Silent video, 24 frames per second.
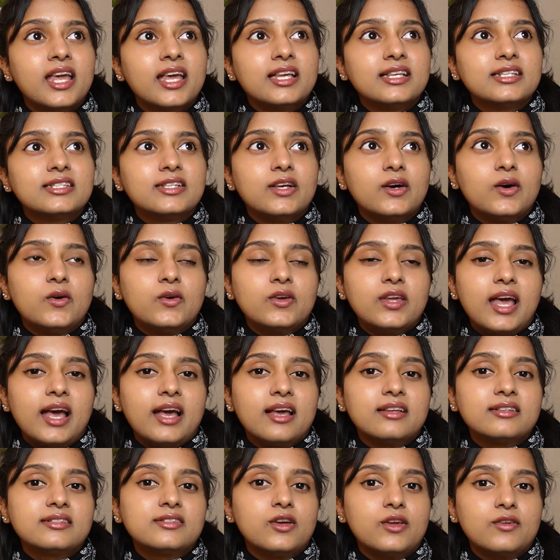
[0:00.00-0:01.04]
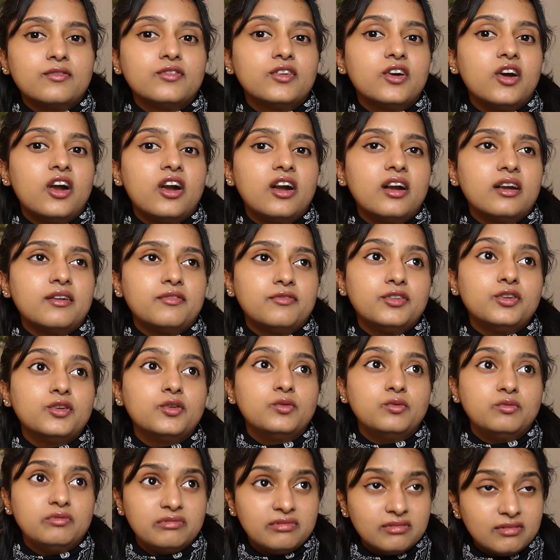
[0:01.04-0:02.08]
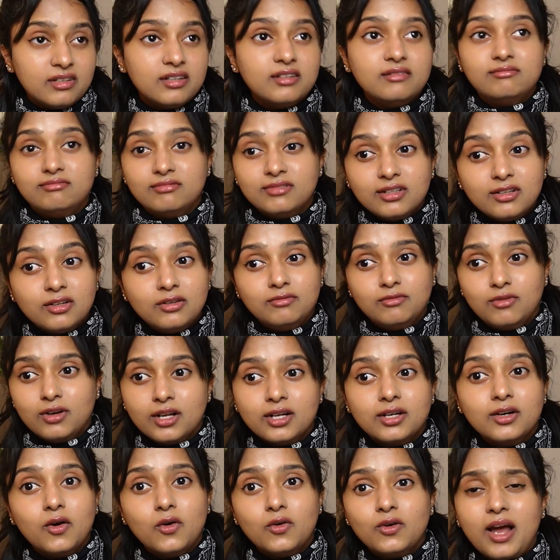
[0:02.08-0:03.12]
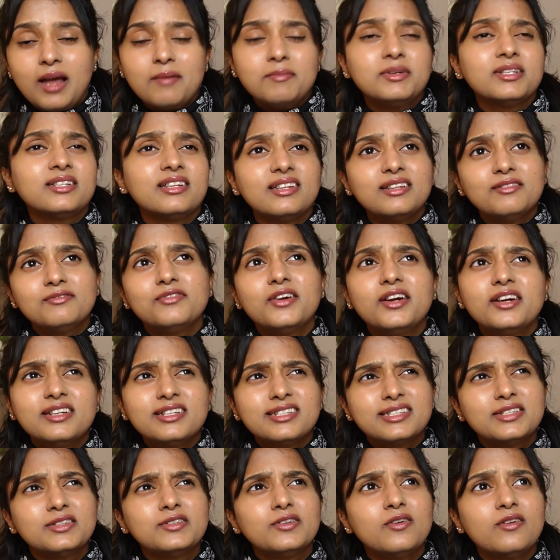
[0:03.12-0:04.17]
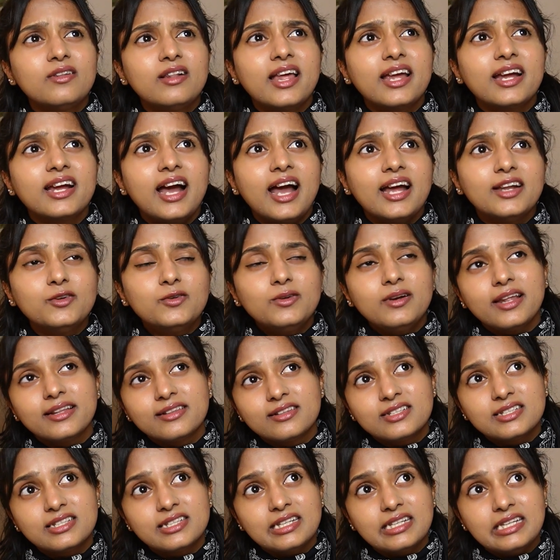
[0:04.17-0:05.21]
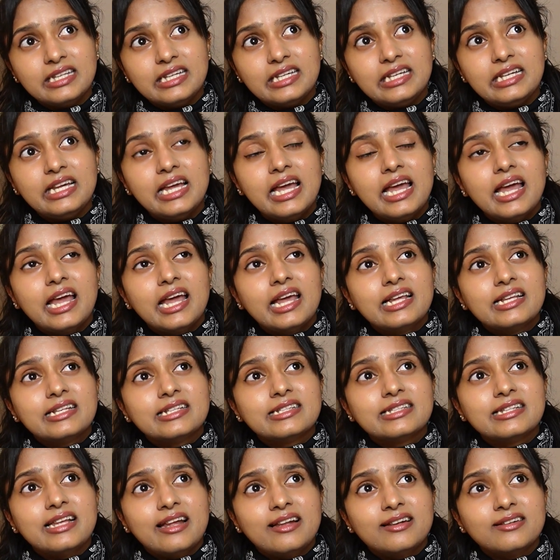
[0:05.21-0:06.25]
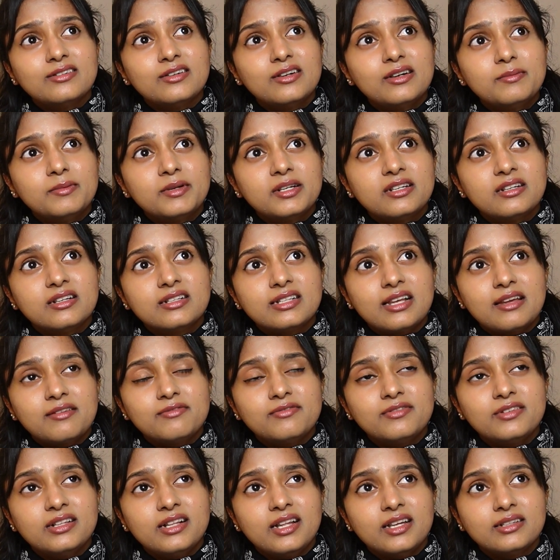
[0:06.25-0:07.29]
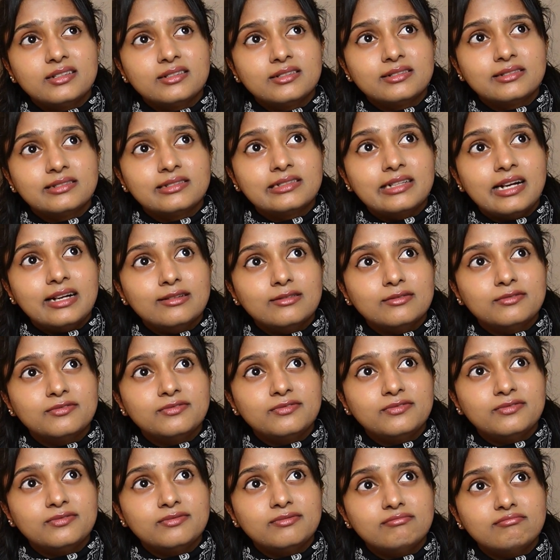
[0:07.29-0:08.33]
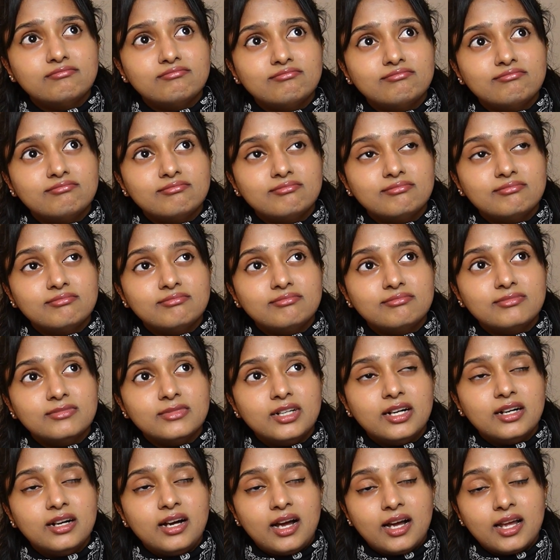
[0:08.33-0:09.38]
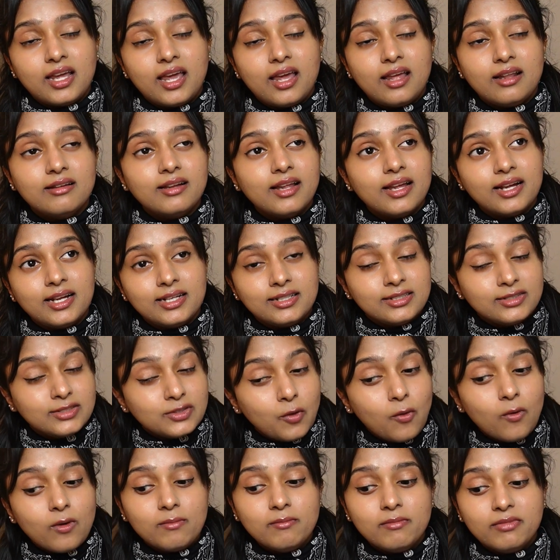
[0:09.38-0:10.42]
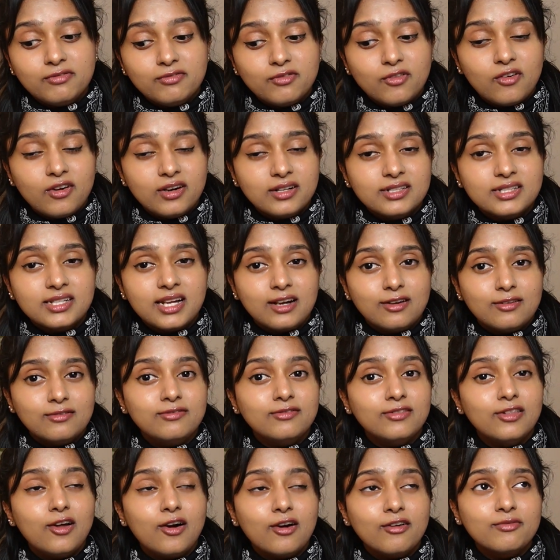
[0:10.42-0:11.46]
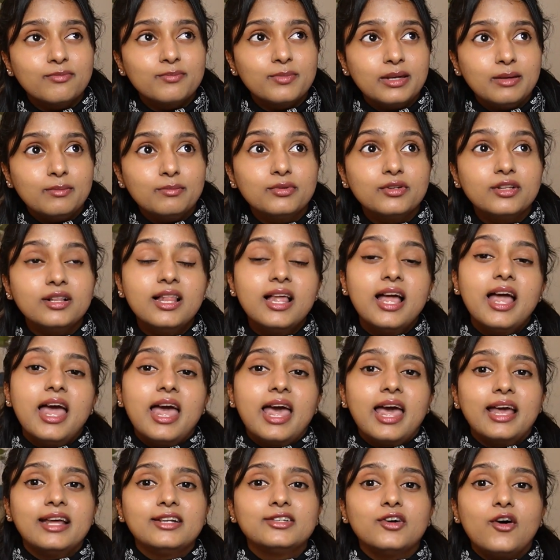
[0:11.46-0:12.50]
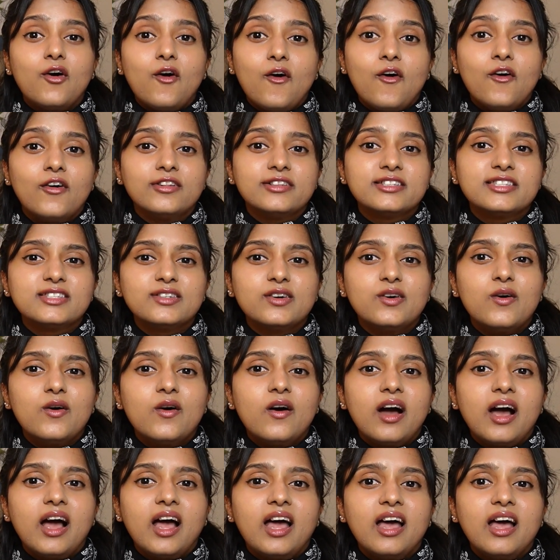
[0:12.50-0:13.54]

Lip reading: So yeah, so if you want to go, I mean, in fairness, like I don't like the city center because I feel like it's kind of, again, like I told before, it's kind of a lot of people. And also